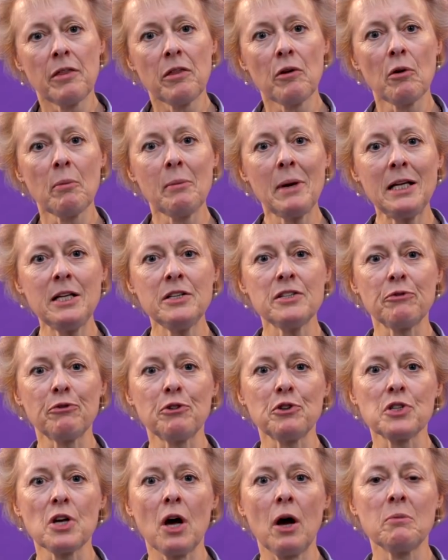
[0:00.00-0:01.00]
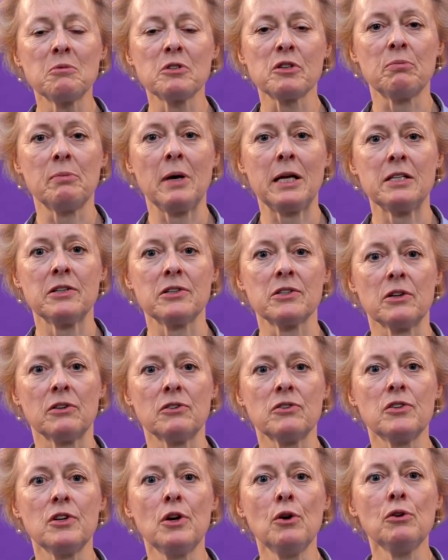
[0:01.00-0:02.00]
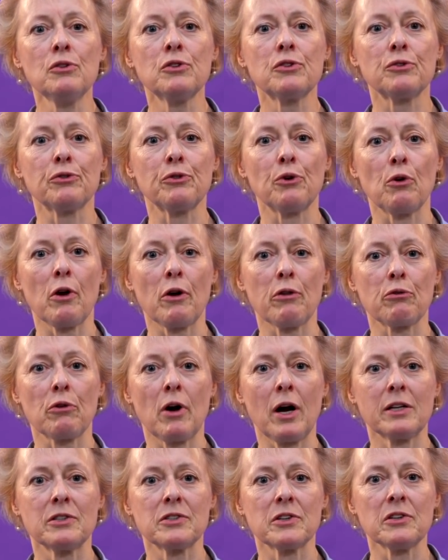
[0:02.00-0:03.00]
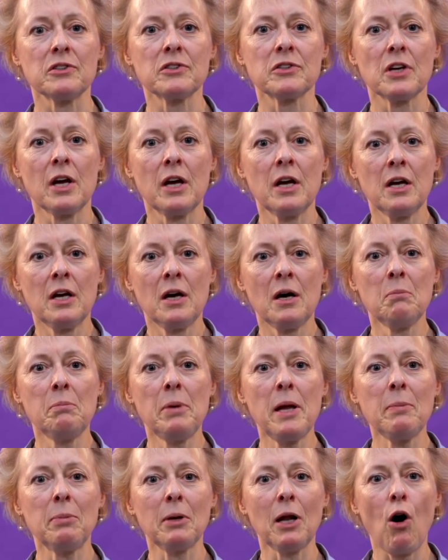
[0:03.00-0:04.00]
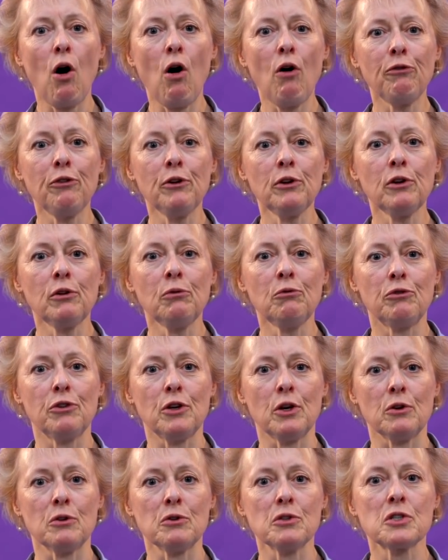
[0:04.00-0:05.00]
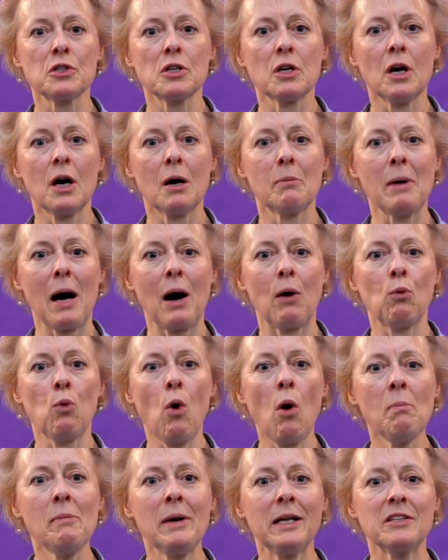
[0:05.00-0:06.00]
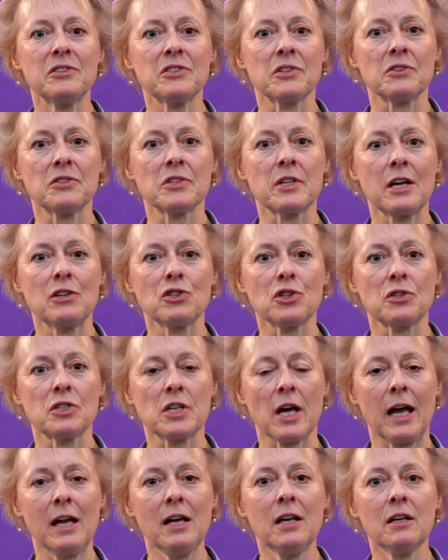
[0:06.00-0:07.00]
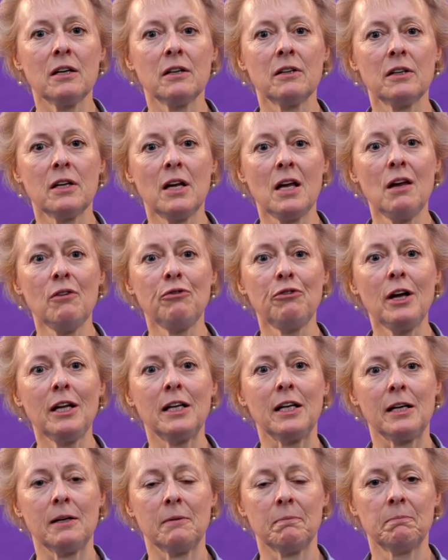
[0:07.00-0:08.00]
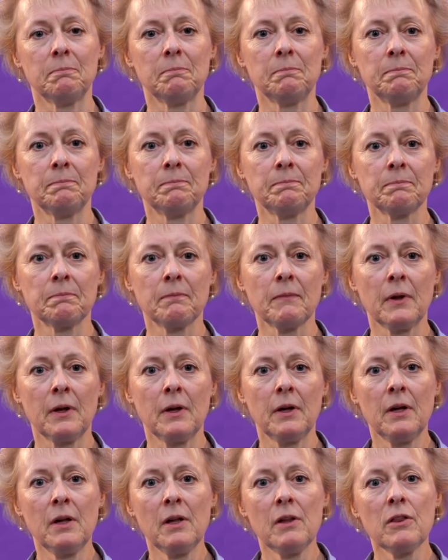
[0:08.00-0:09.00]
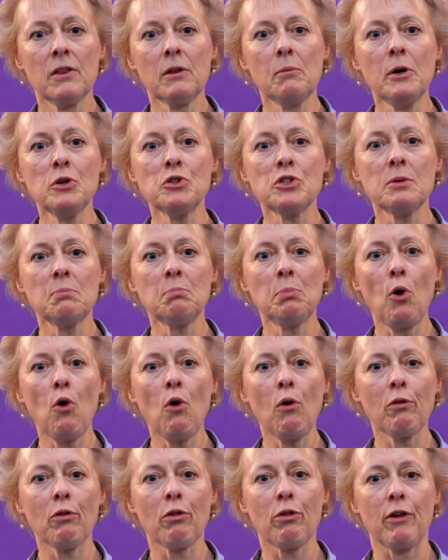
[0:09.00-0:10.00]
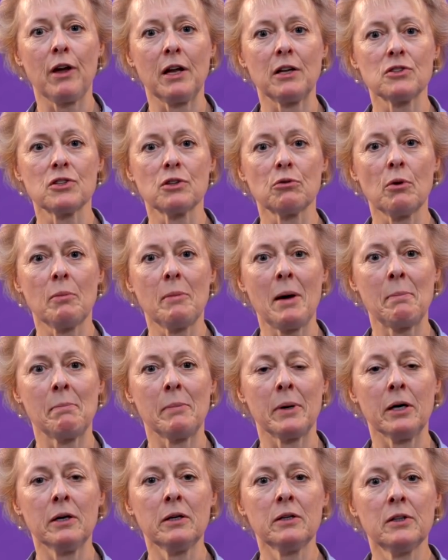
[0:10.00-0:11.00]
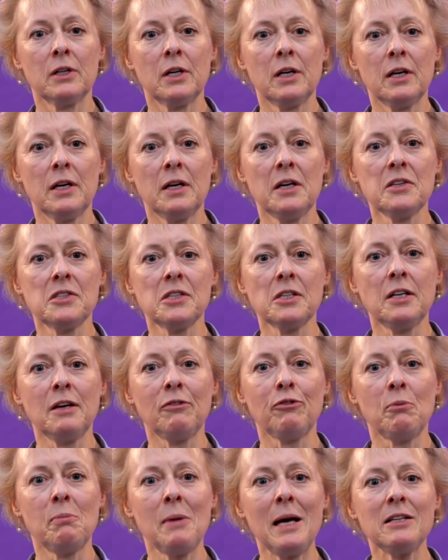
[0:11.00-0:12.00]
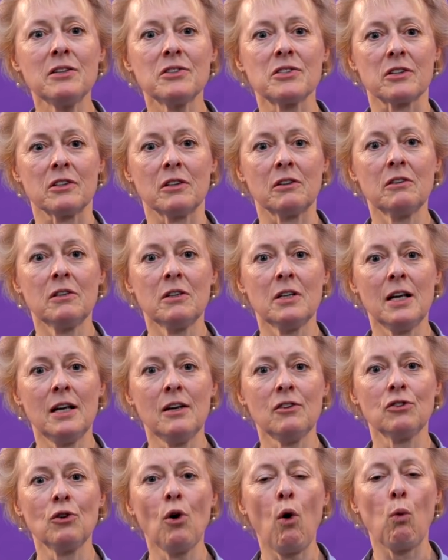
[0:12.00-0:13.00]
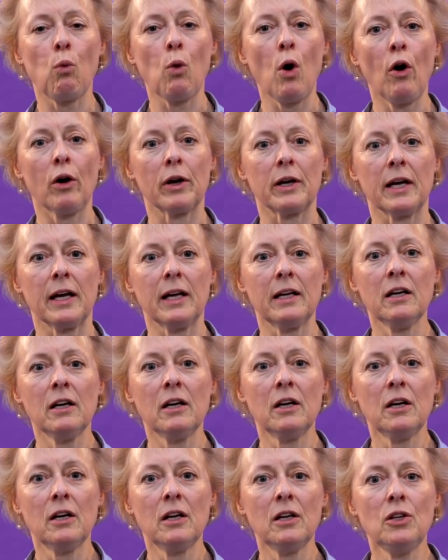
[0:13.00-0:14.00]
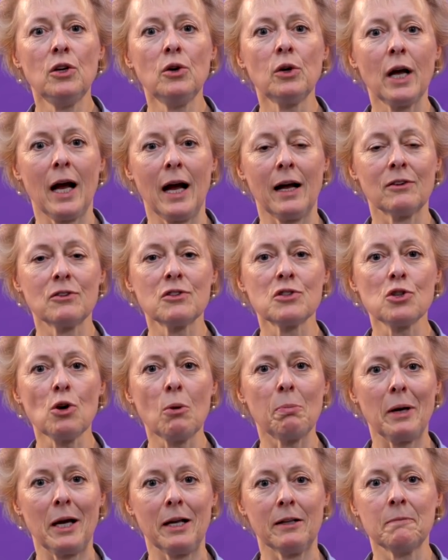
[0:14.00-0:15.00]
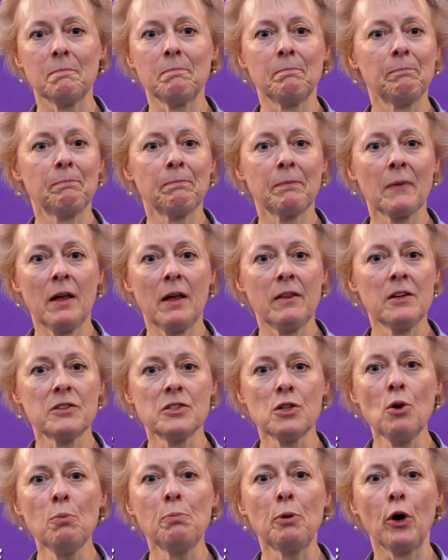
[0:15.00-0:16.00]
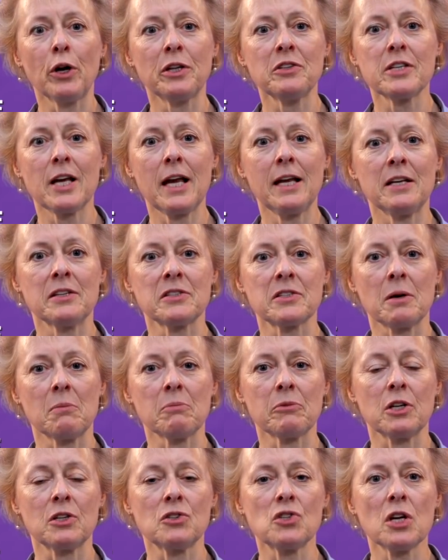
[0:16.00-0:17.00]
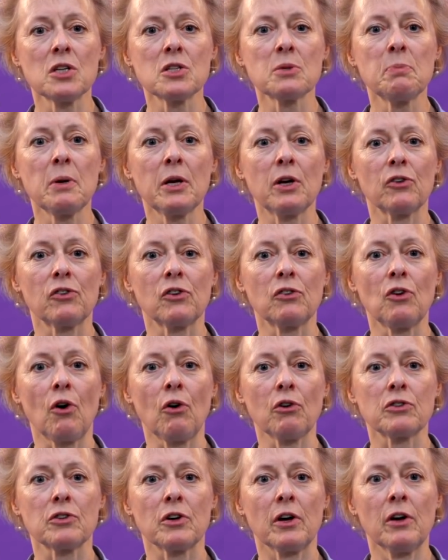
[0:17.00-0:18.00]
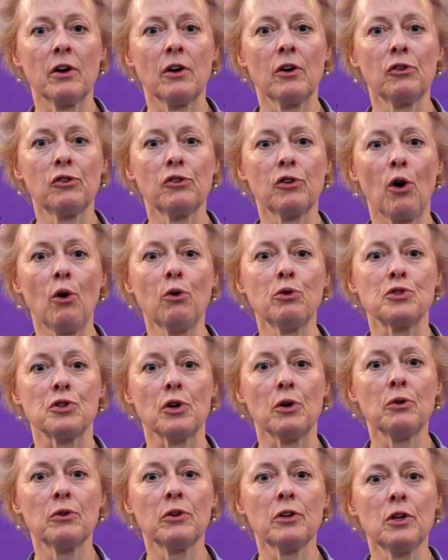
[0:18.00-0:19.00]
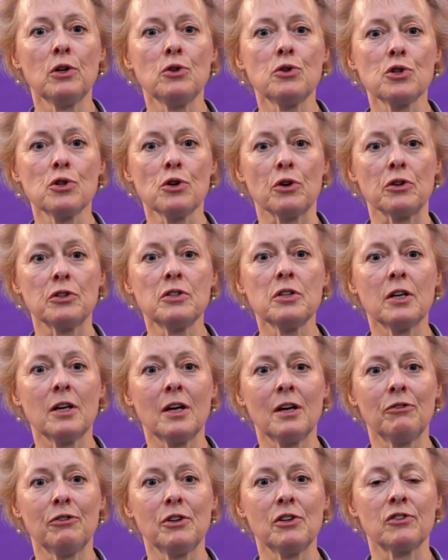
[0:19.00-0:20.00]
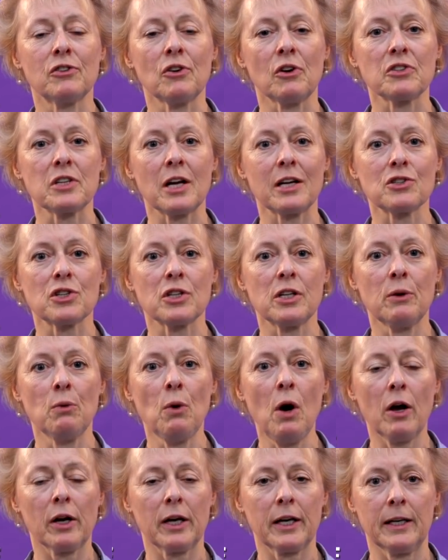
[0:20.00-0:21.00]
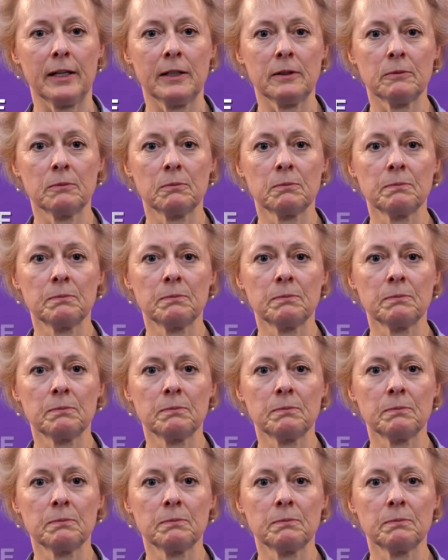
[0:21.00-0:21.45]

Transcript: There are many different types of medicines used for arthritis, and people are often confused about what medicines they should take, if any. The most important thing to remember is that if a medicine is not working, you can stop it. There's no point taking something just because a doctor has told you that you should if it's not actually working.